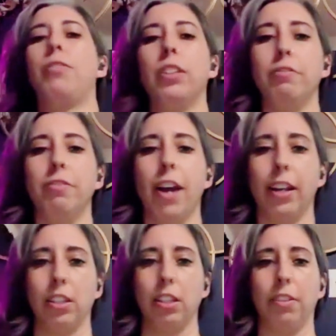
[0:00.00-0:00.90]
for
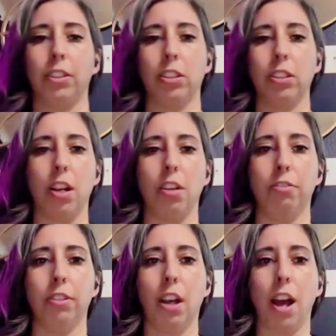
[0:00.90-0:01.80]
lymphatic stuff on yourself,
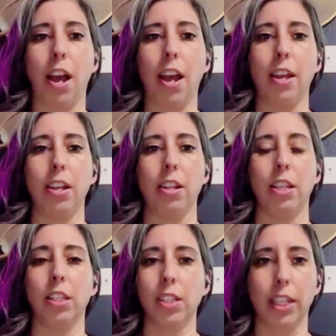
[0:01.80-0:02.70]

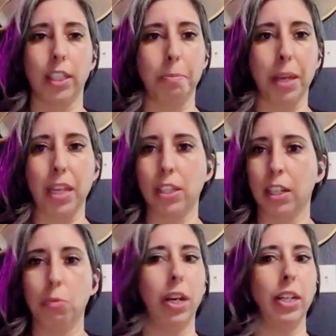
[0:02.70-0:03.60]
this is like the
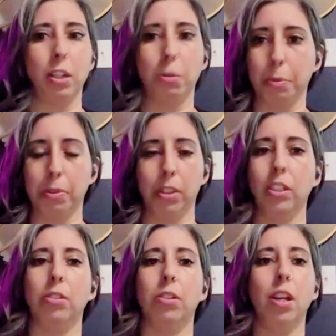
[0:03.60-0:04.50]
basic what I tell people to
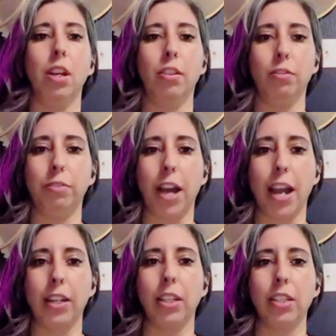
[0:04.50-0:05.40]
do.
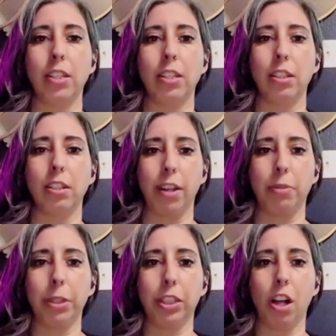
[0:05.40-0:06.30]
Find
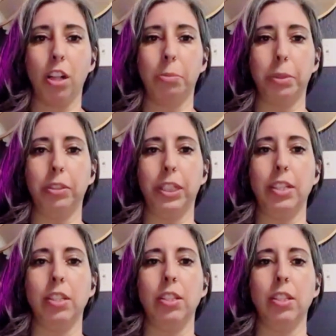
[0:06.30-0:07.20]
where your collarbone
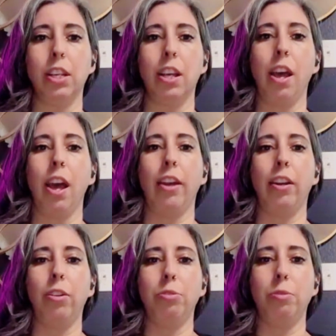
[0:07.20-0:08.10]
is and
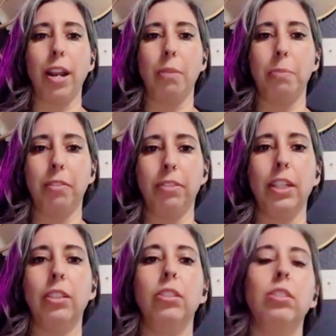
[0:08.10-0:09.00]
go right above
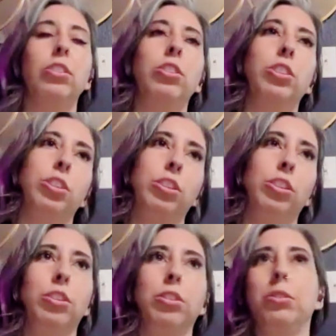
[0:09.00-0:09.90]
it
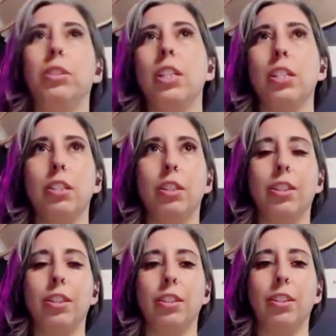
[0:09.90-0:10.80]
to
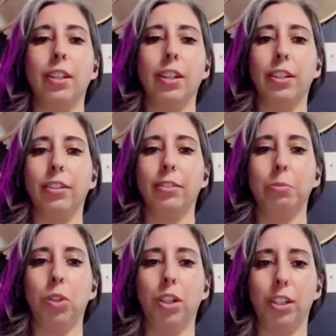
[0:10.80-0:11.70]
the
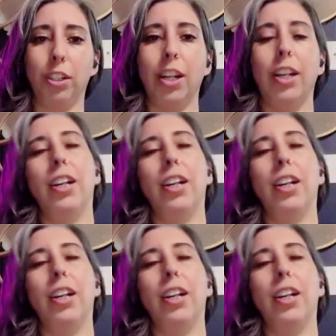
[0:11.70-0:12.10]
more